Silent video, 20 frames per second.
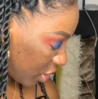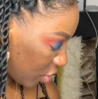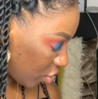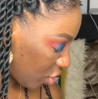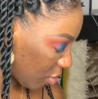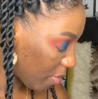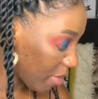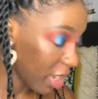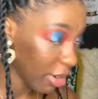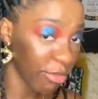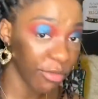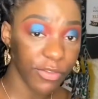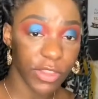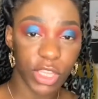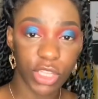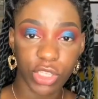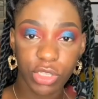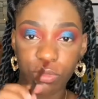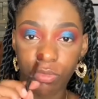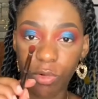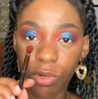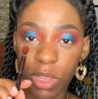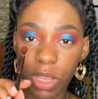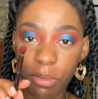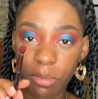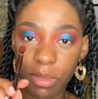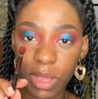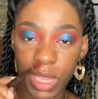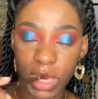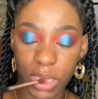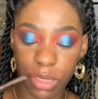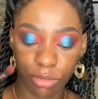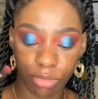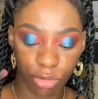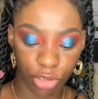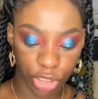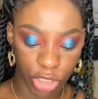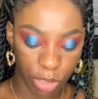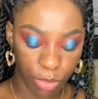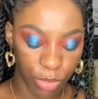go back with this smaller blending
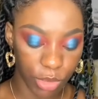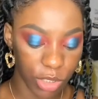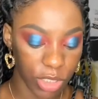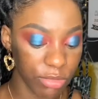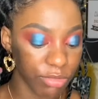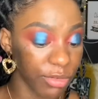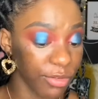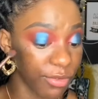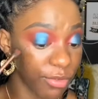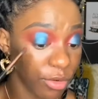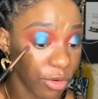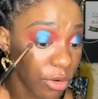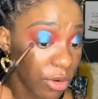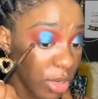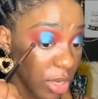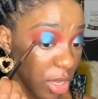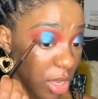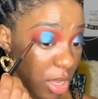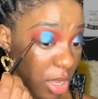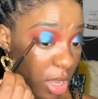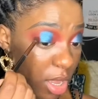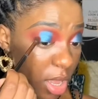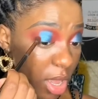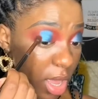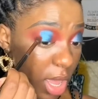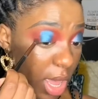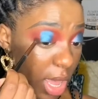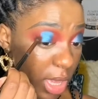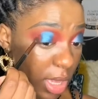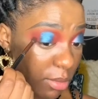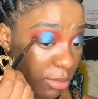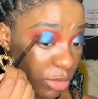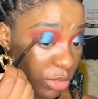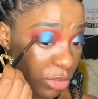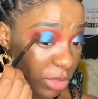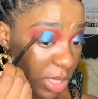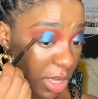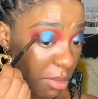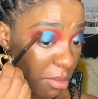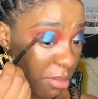brush that we used before, and I'm just
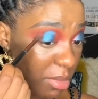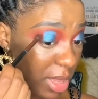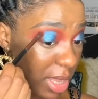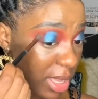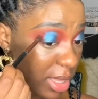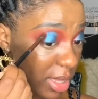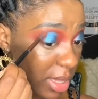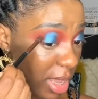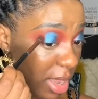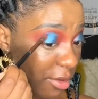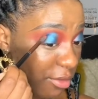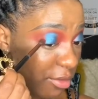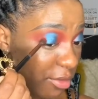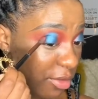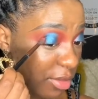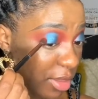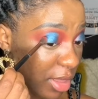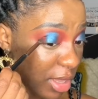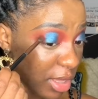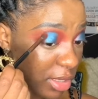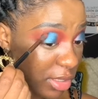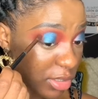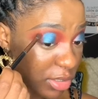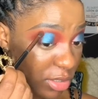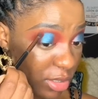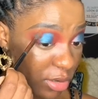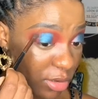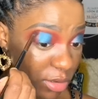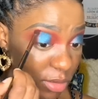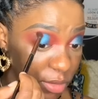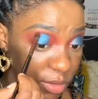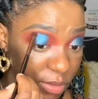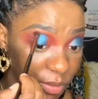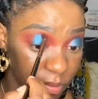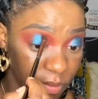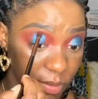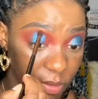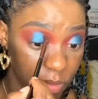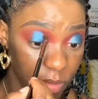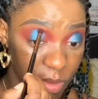going to blend everything so
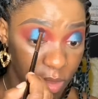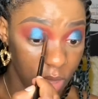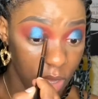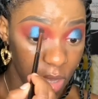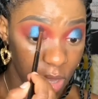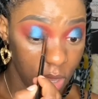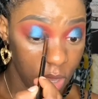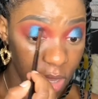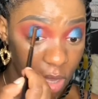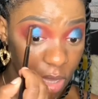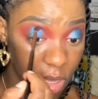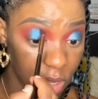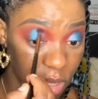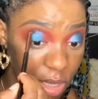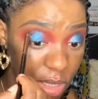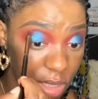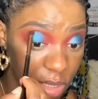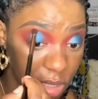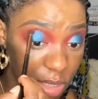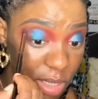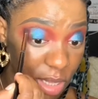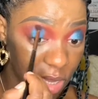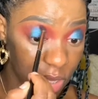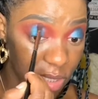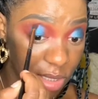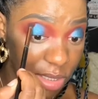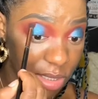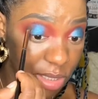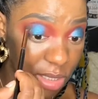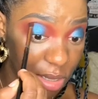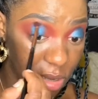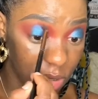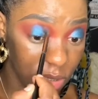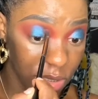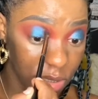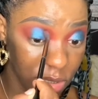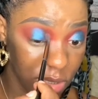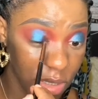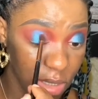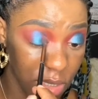that is
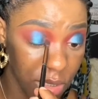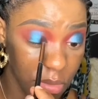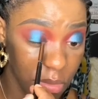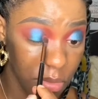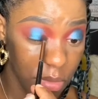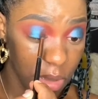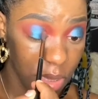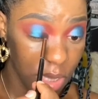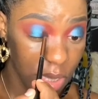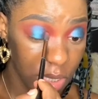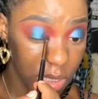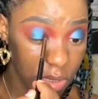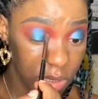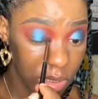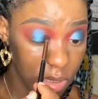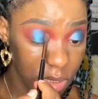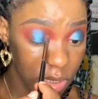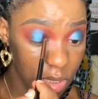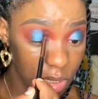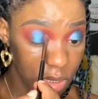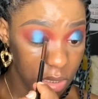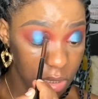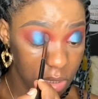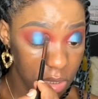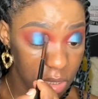nicely blended.